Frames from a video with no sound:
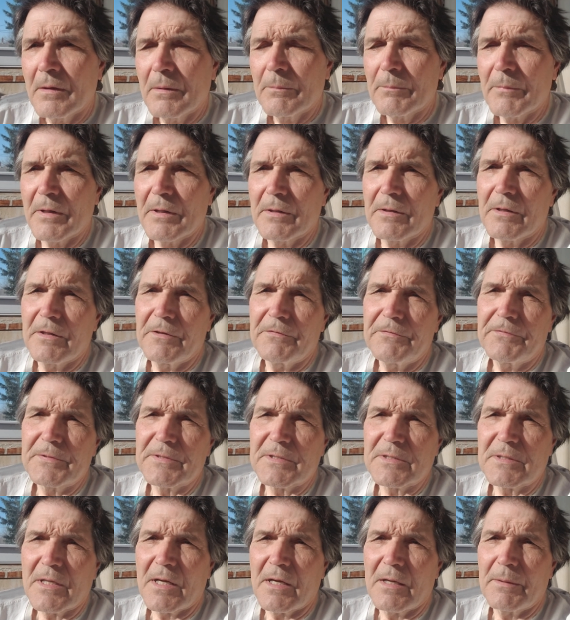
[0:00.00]
My life
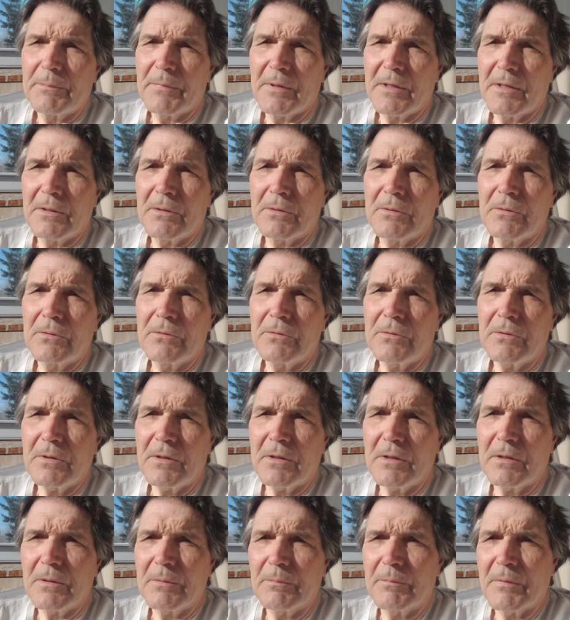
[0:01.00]
is not my own.
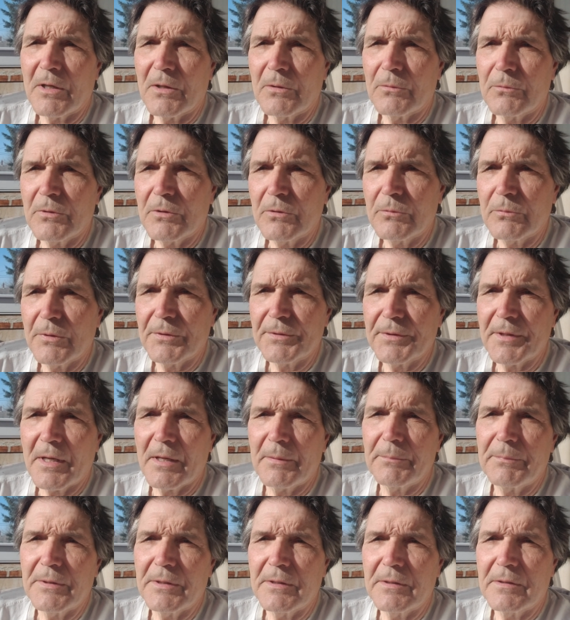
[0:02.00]
My will will
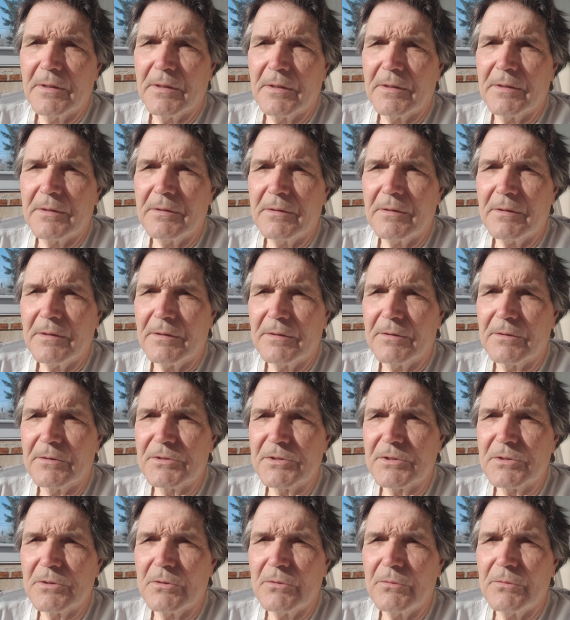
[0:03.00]
not be done.
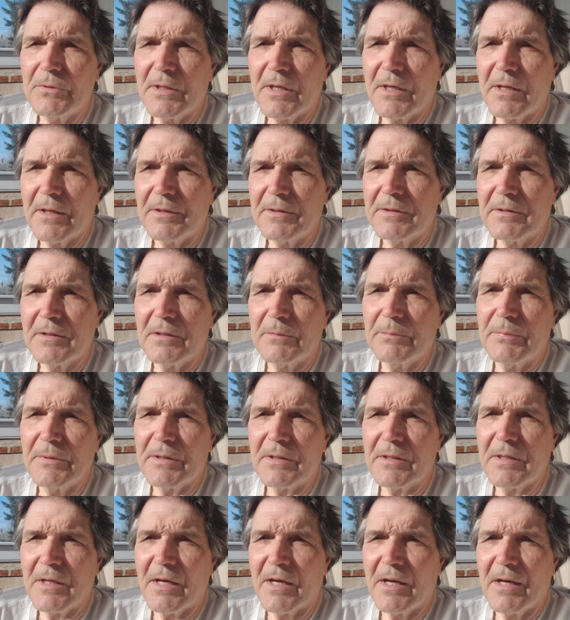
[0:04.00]
There's no reality
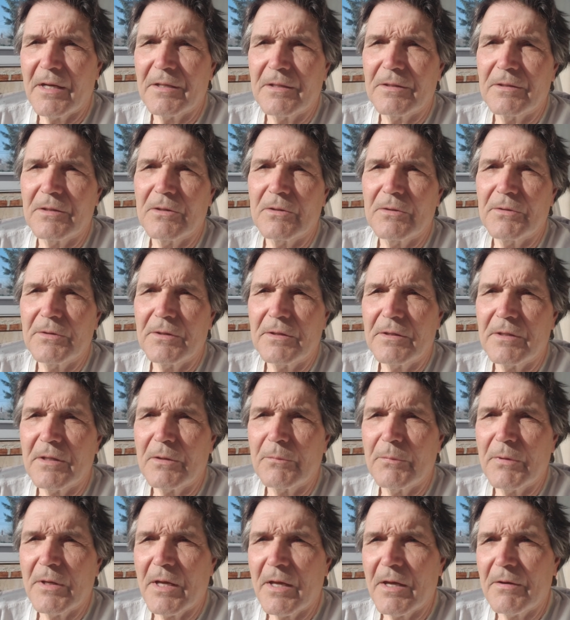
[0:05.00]
but God, and the only thing
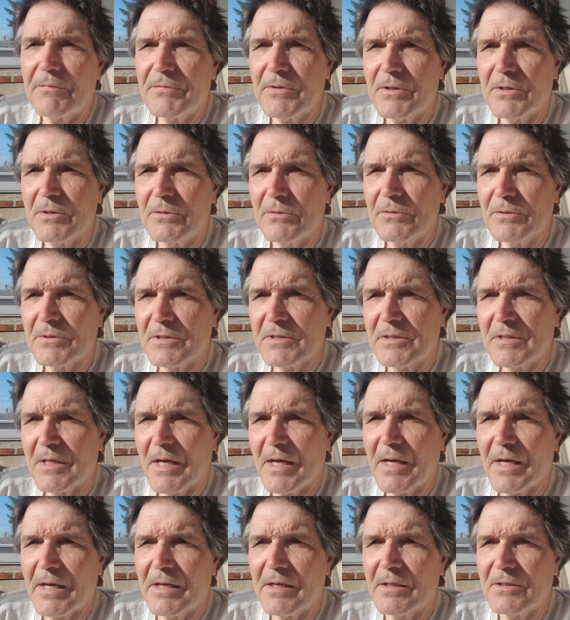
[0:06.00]
we have to do is
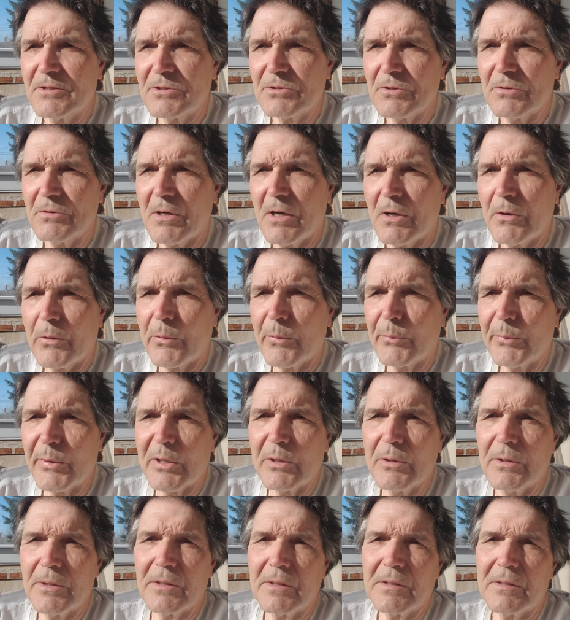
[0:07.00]
die. So, how are we
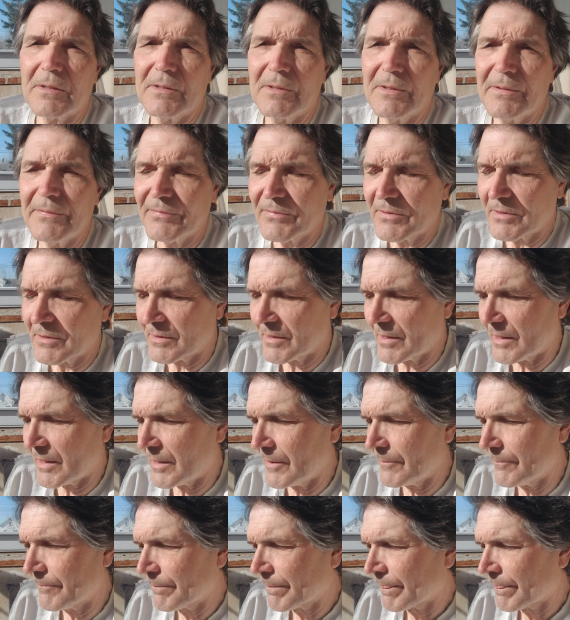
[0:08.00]
going to live today?